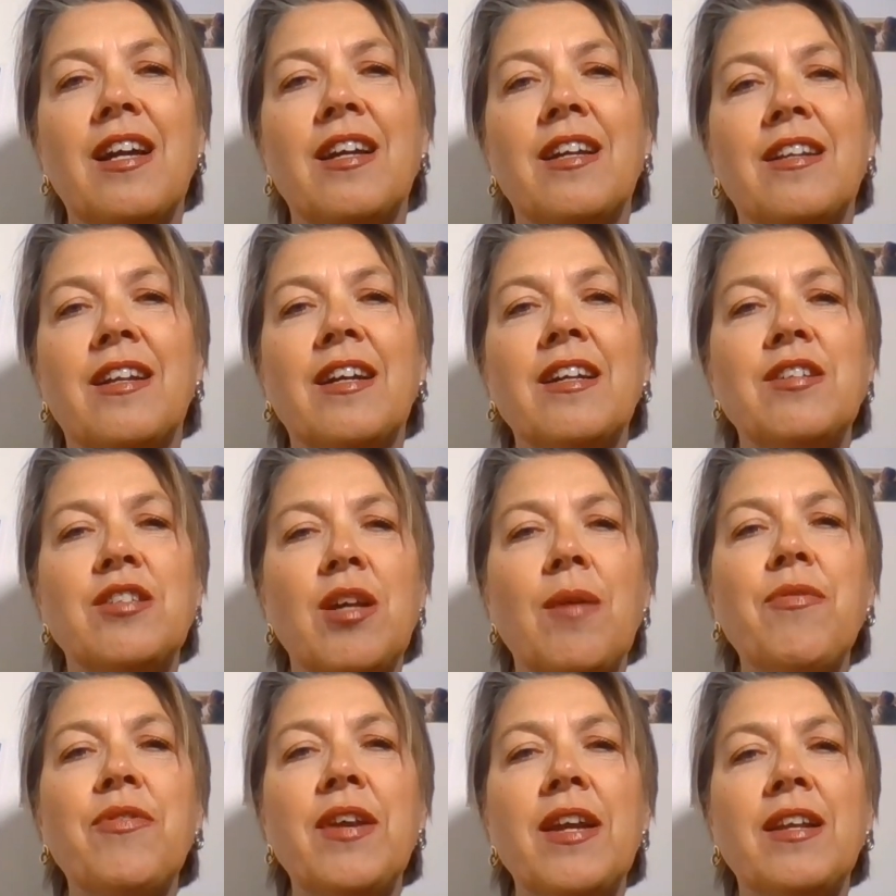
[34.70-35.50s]
uh, there is
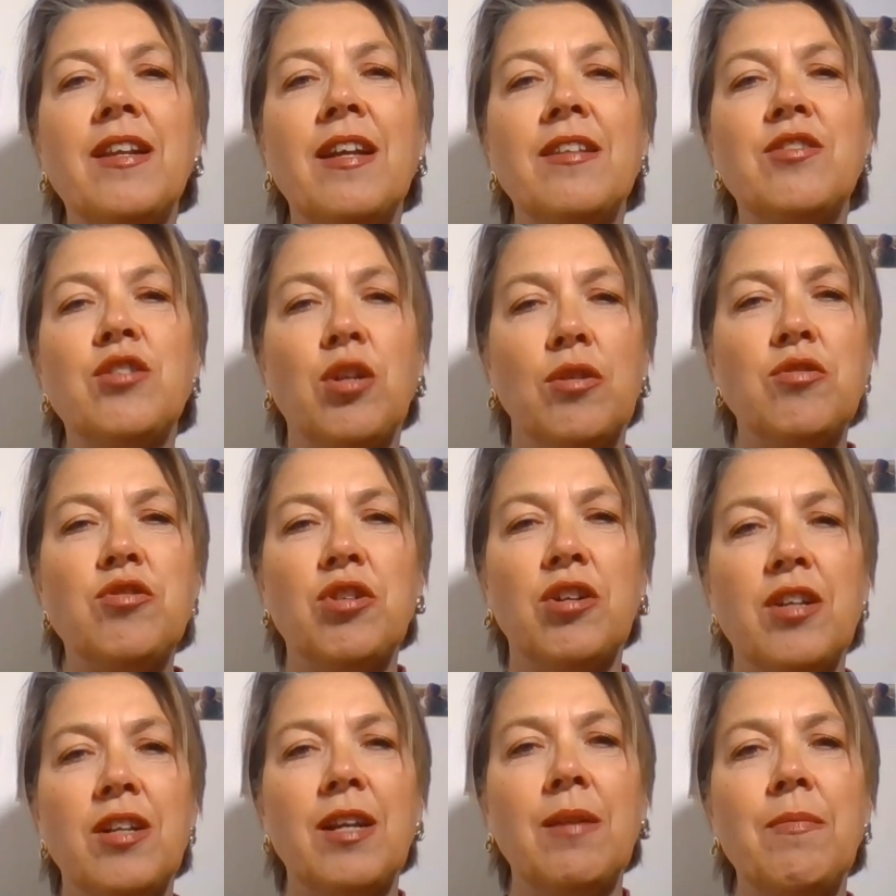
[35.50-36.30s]
something that's
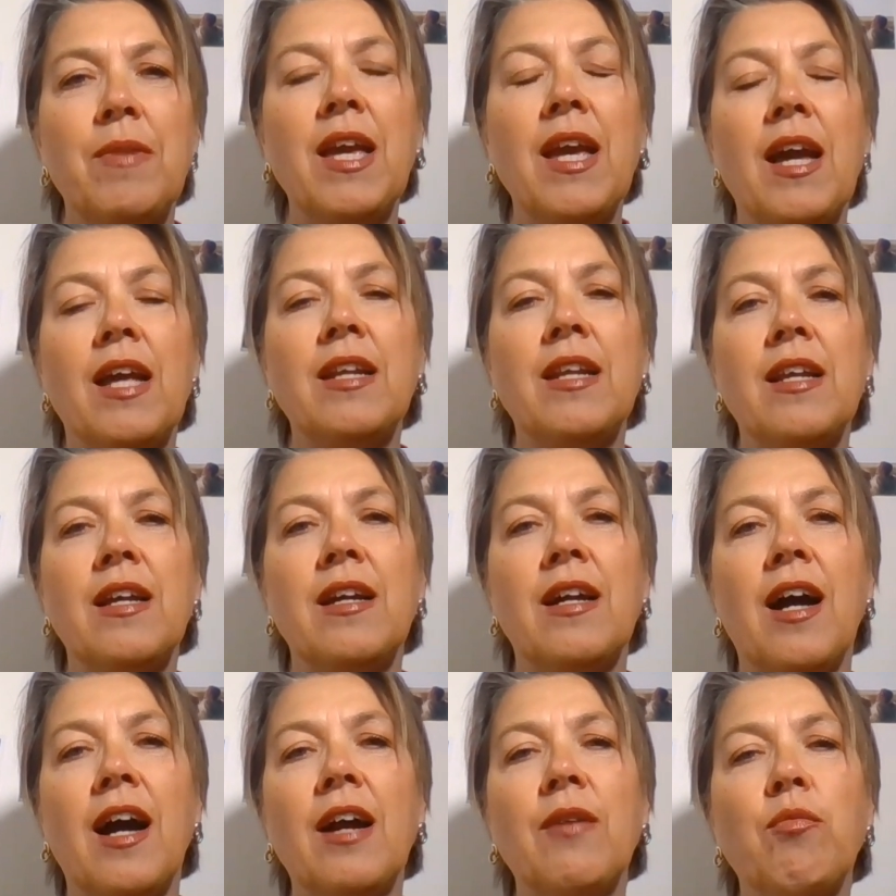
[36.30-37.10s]
concerning me, and
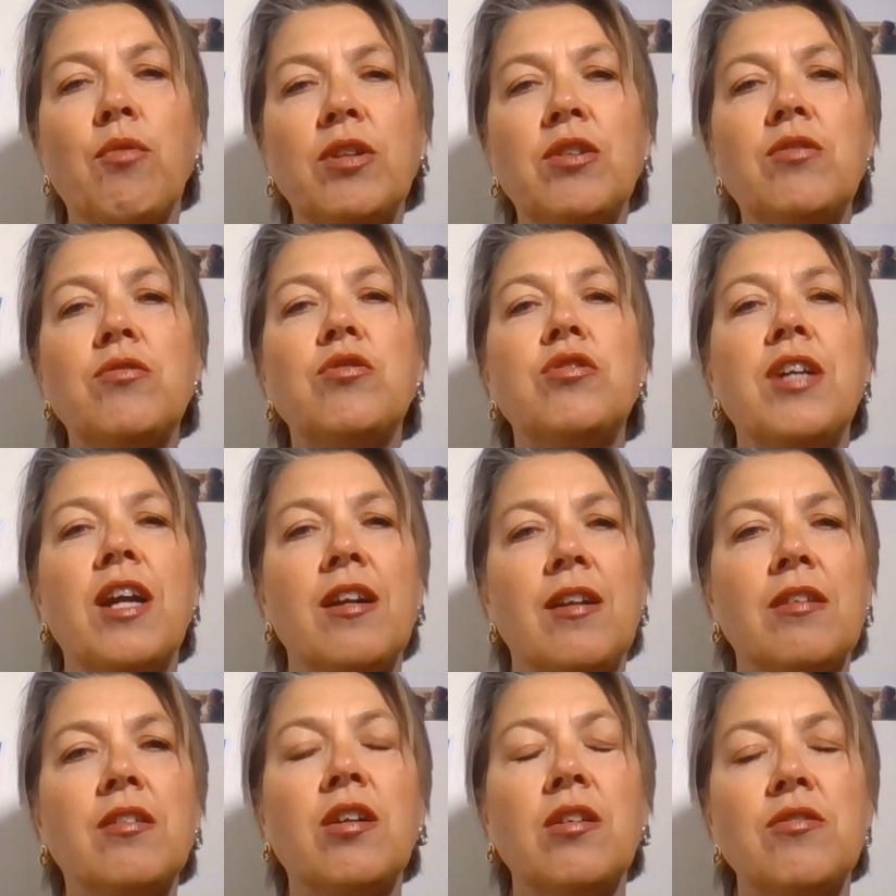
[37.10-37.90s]
uh, I wanted to
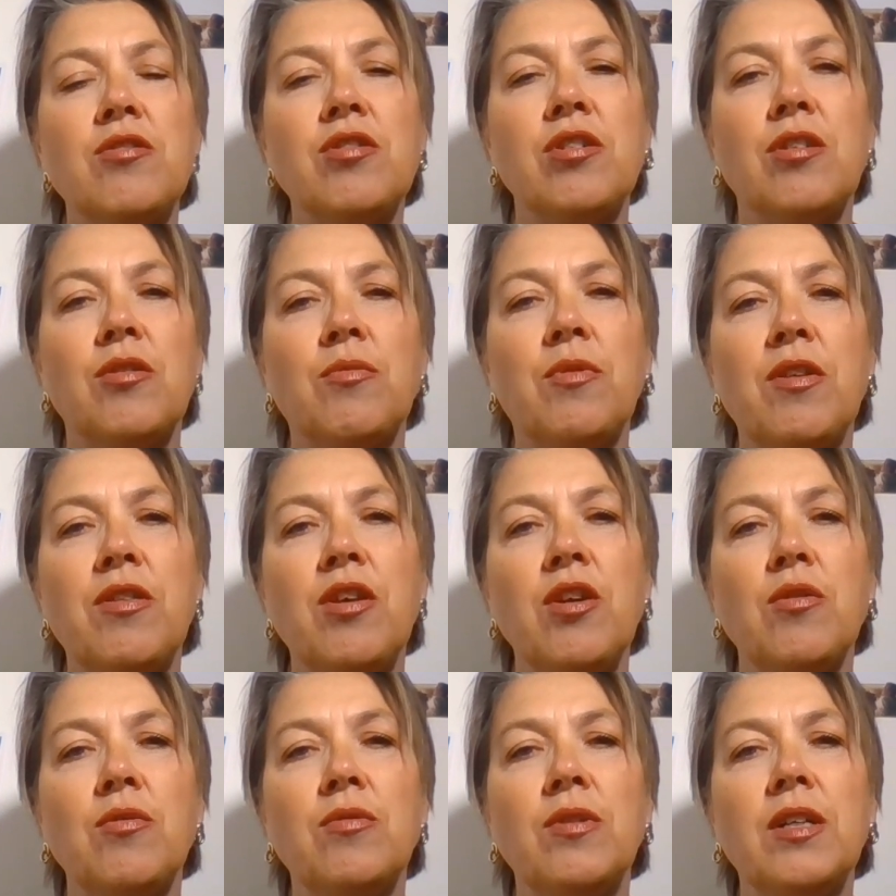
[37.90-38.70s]
share that concern
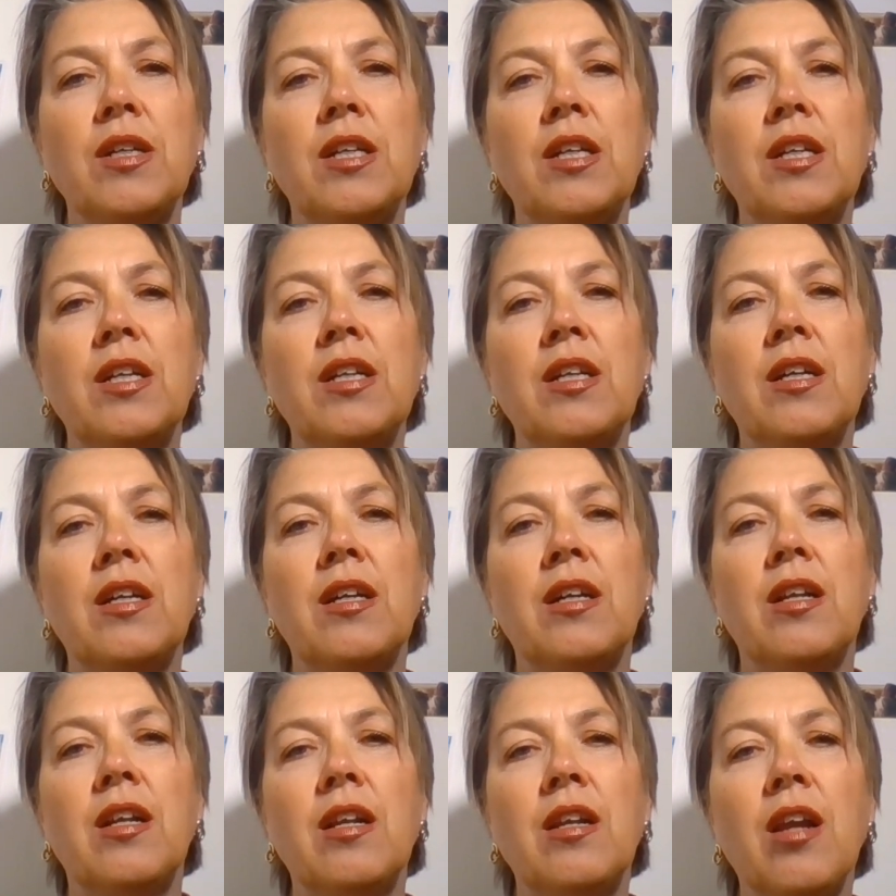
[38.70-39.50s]
with you.
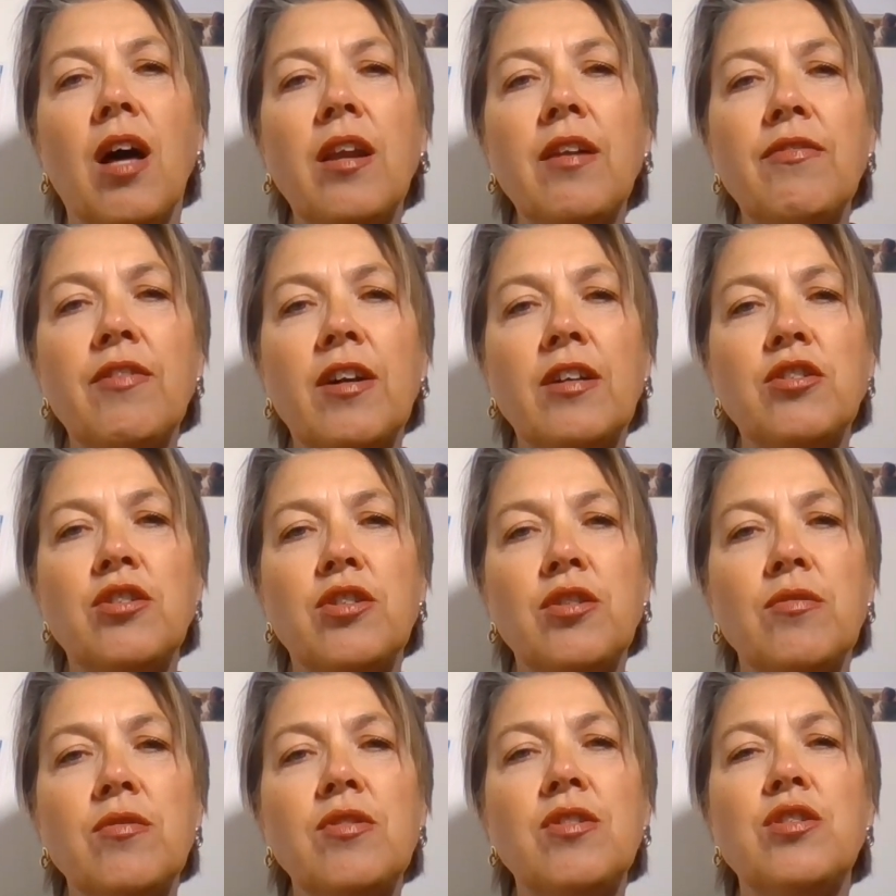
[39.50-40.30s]
A lot of our
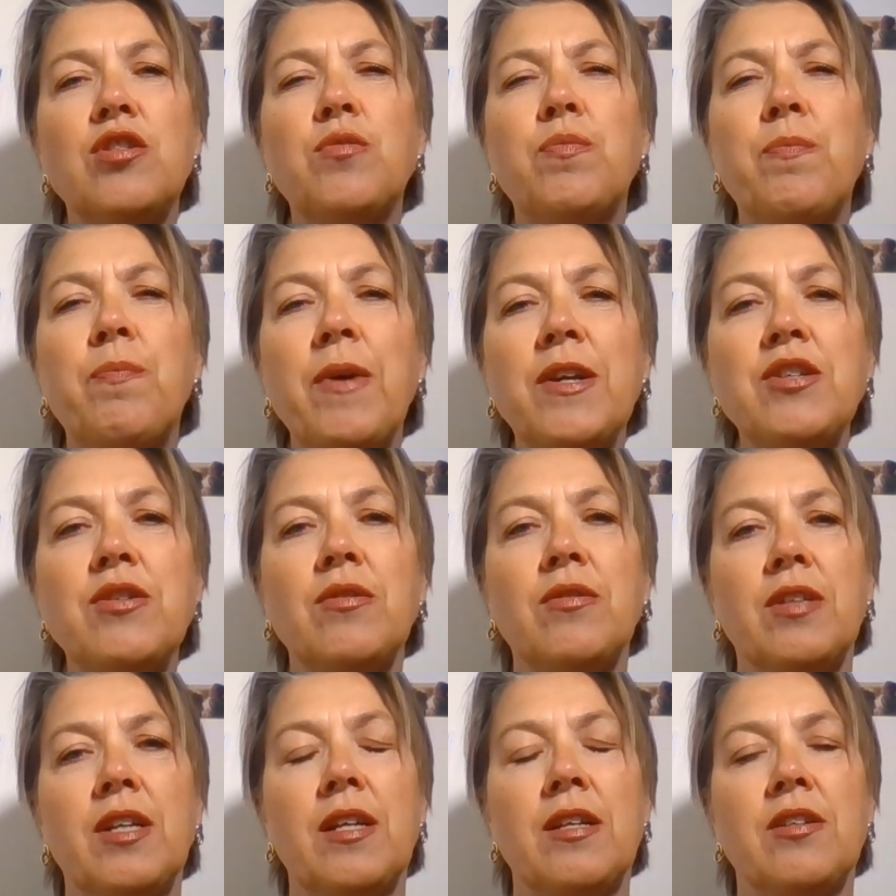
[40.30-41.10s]
students,
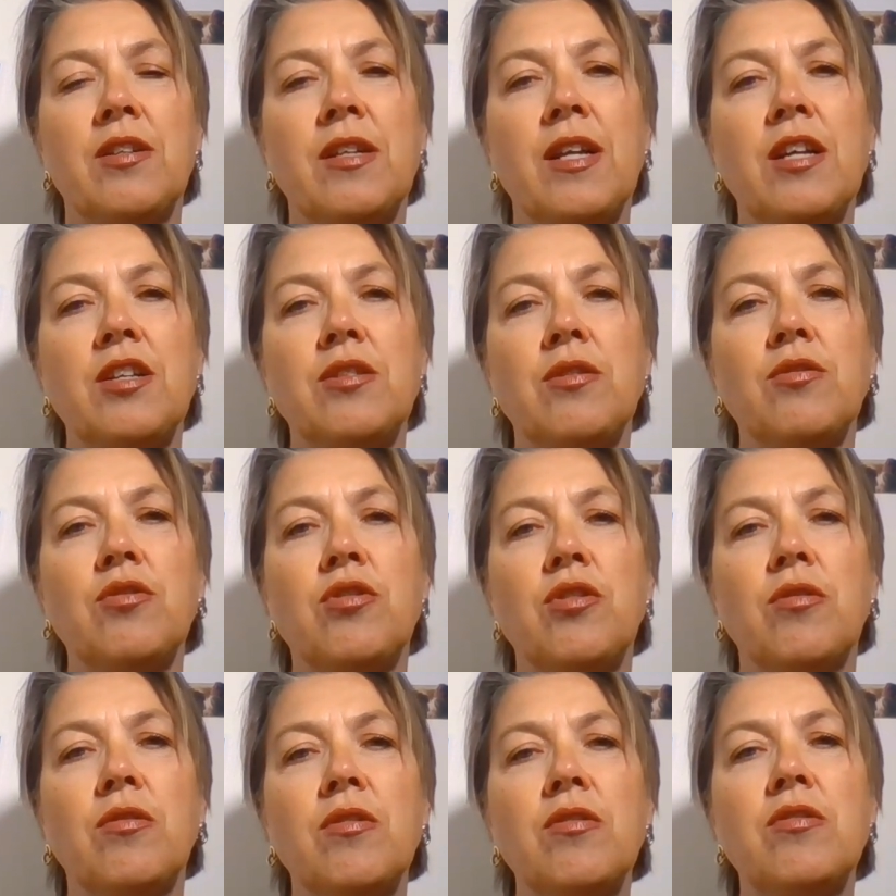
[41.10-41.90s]
especially the international
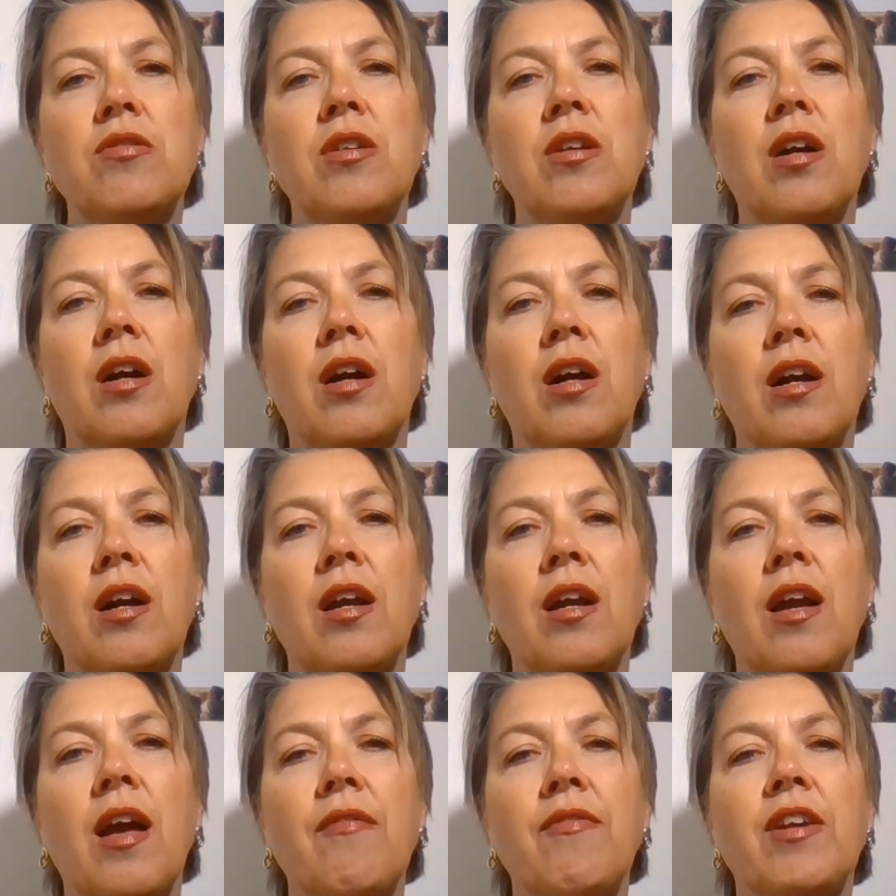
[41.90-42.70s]
students,
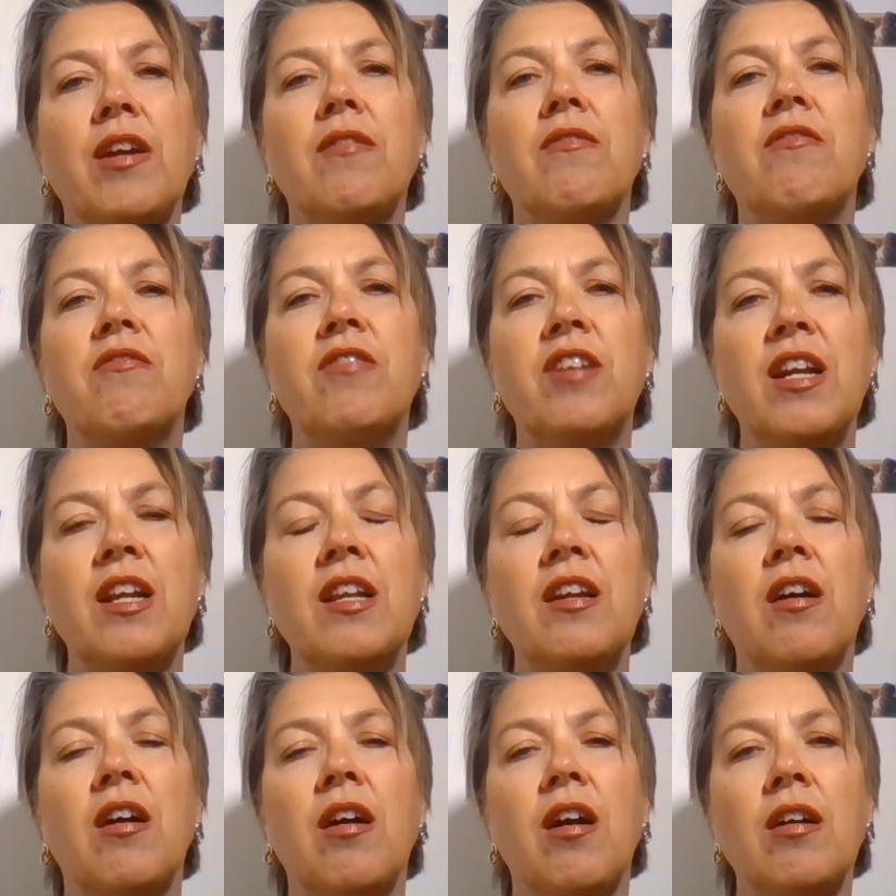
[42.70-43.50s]
are having a
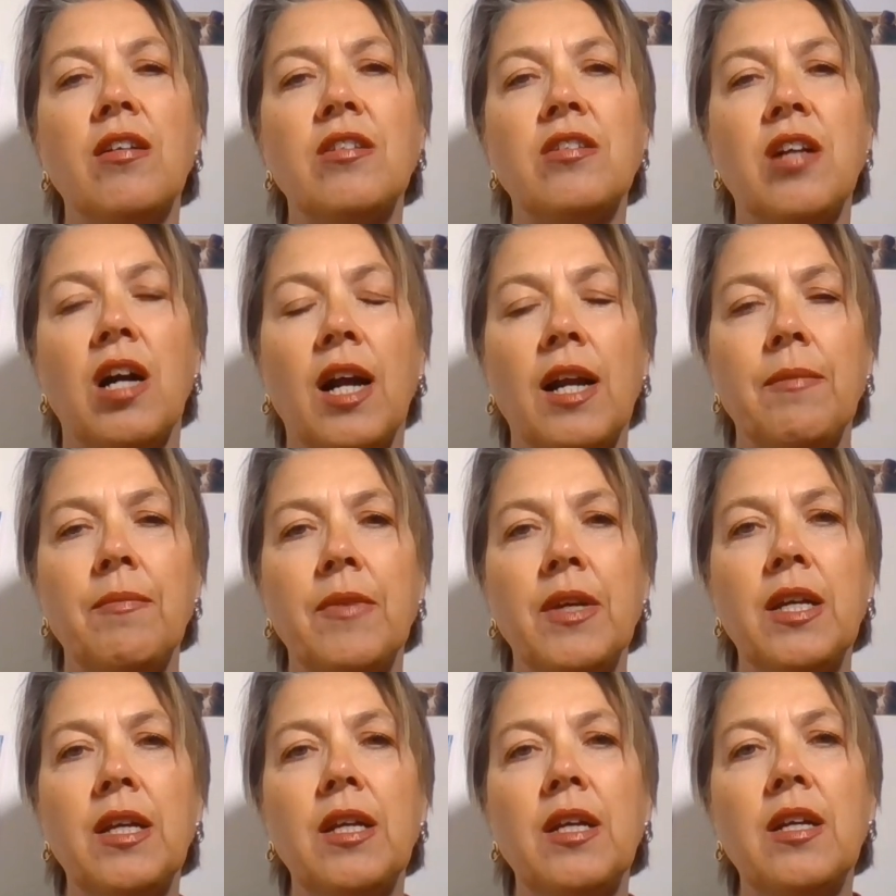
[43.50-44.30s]
really hard
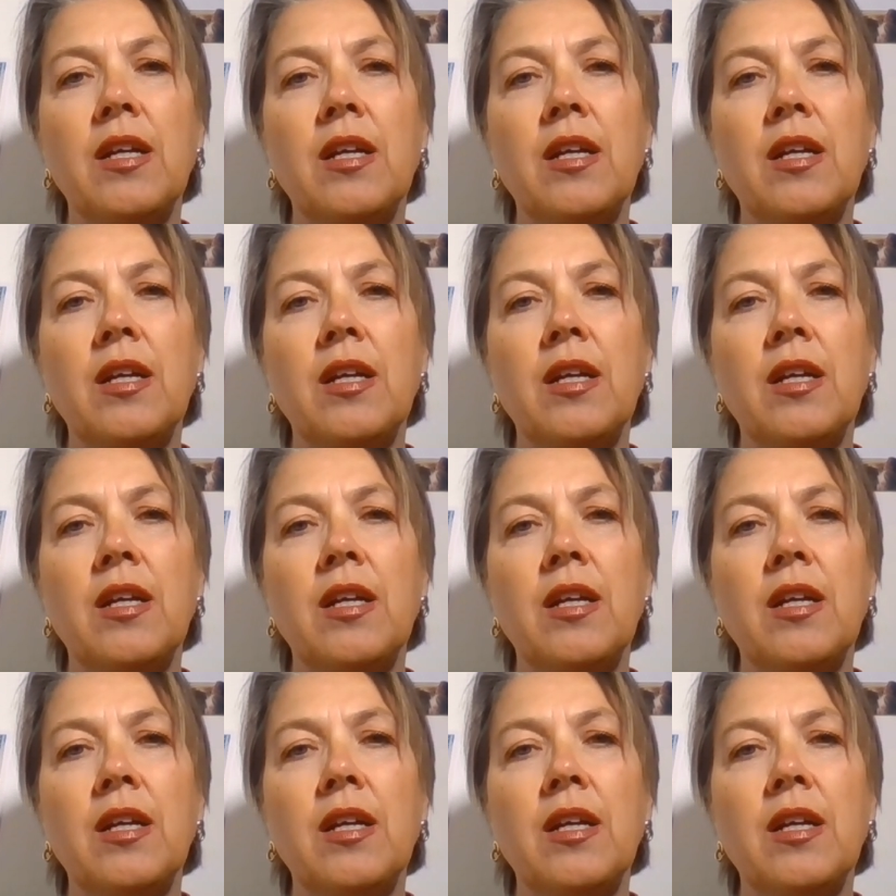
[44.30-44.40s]
time.